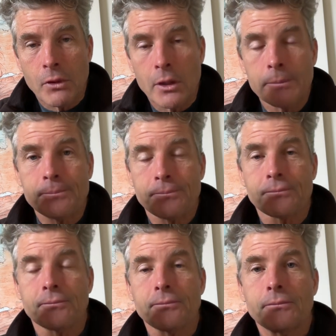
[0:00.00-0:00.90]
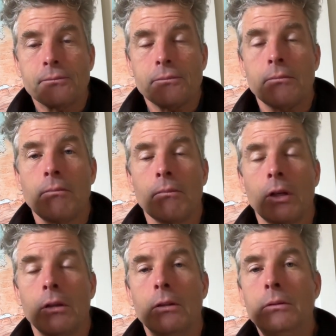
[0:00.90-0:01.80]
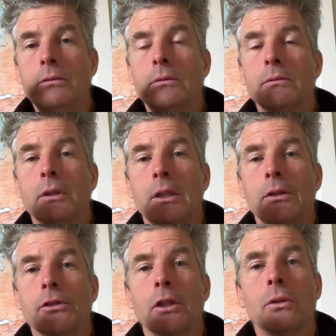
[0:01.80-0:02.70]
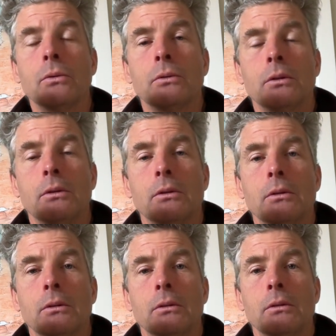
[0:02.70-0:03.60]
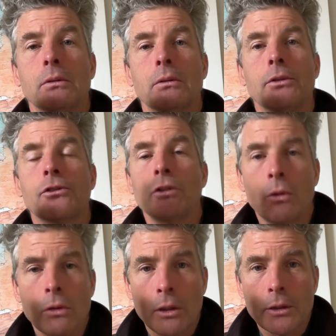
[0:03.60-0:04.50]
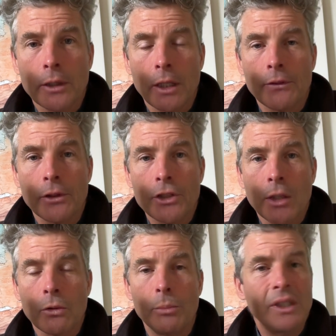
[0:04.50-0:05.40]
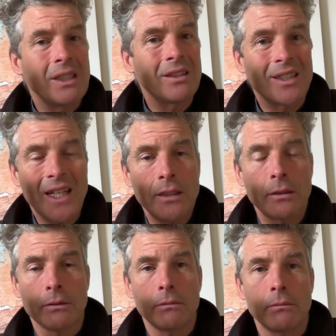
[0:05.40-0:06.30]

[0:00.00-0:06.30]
All right? So there's no longer a Governor General being sent.